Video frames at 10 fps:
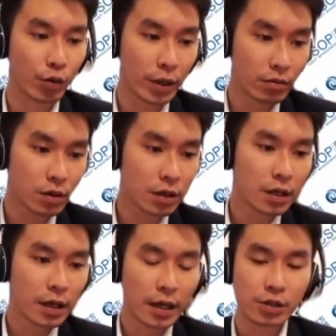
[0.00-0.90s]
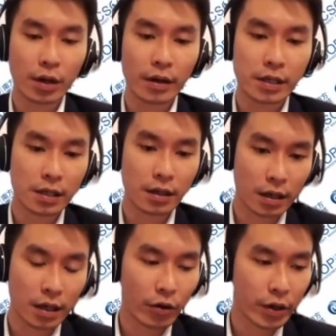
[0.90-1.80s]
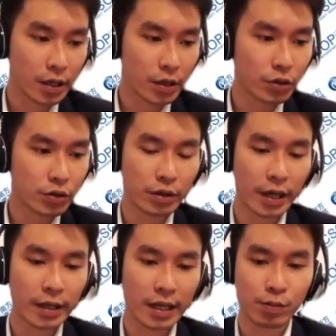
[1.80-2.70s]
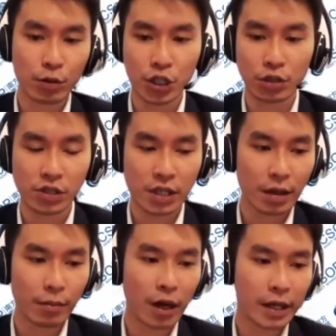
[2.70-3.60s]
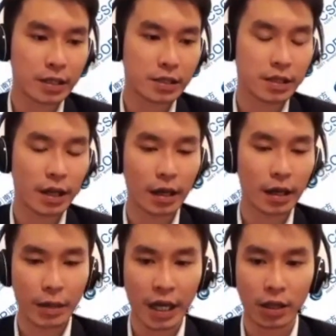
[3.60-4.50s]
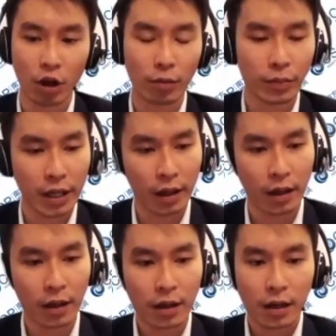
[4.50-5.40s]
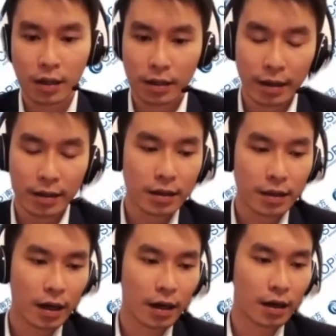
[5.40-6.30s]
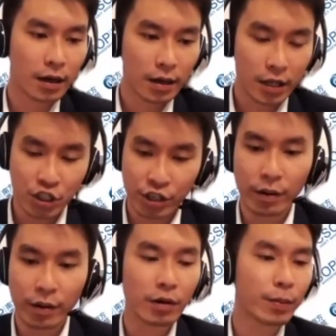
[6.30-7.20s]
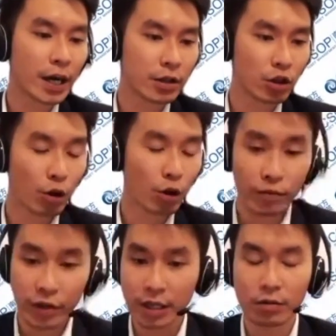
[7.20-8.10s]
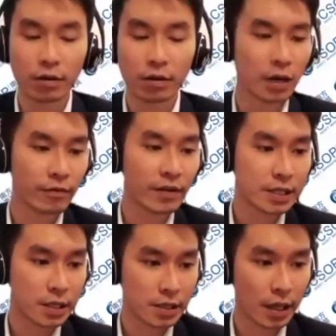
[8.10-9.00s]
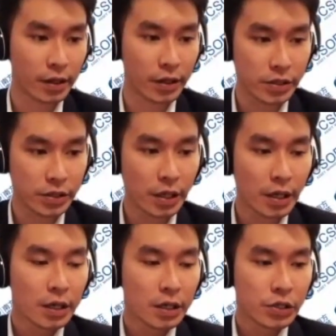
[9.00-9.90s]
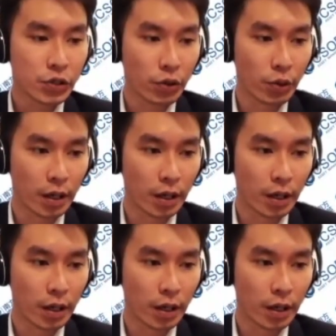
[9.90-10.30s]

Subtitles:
will, as well as allowing you to gain exposure to certain markets that may not be that achievable by normal retail investor standards. So